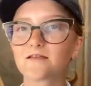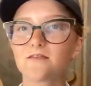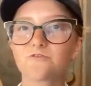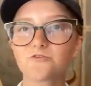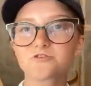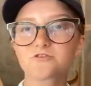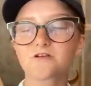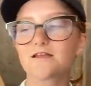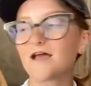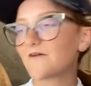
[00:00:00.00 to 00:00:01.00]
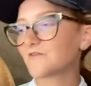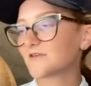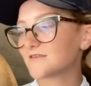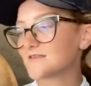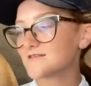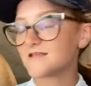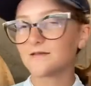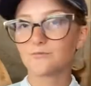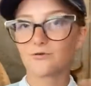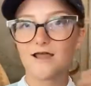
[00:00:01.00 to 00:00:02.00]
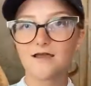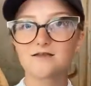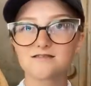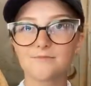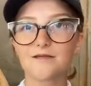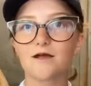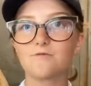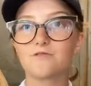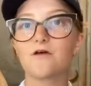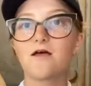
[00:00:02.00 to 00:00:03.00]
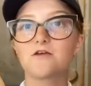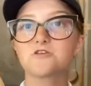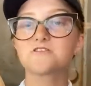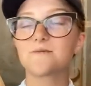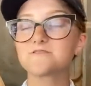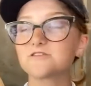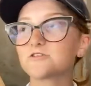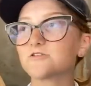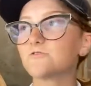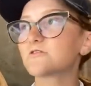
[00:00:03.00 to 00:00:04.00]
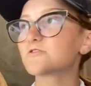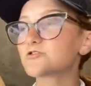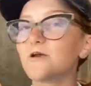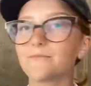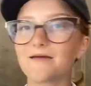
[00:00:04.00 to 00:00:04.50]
in the future they're gonna have like this like brand is coming out with substitute shrimp.